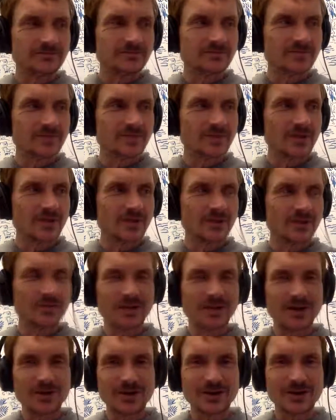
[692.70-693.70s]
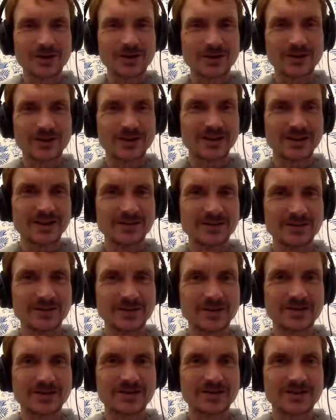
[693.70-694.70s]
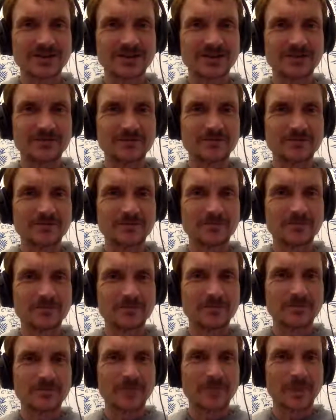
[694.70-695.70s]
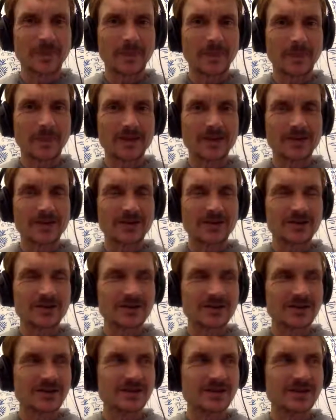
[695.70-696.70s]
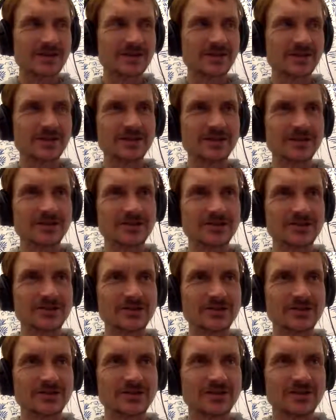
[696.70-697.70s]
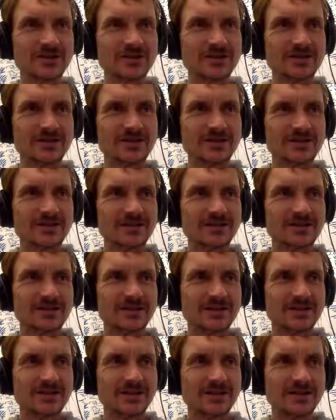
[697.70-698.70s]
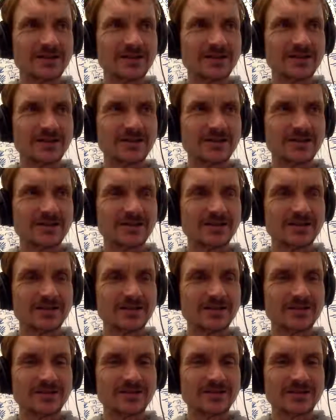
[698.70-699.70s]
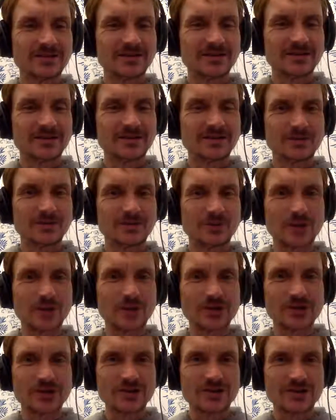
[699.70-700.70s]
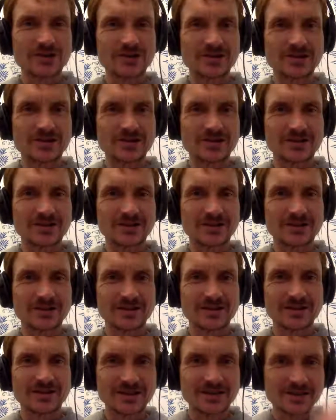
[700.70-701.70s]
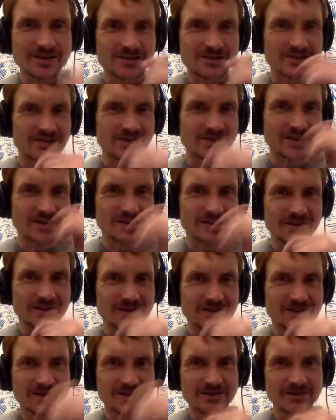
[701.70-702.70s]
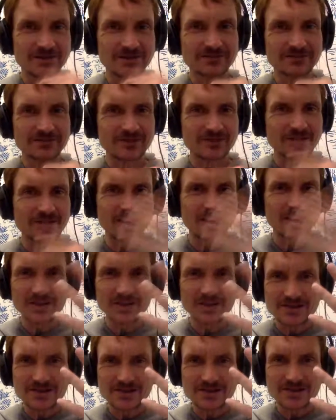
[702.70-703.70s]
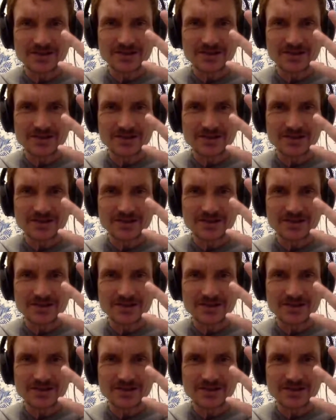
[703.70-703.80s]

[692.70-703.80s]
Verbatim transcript: not powder cocaine, but I don't know how to say this in English. He brushes Hitler's tonsils.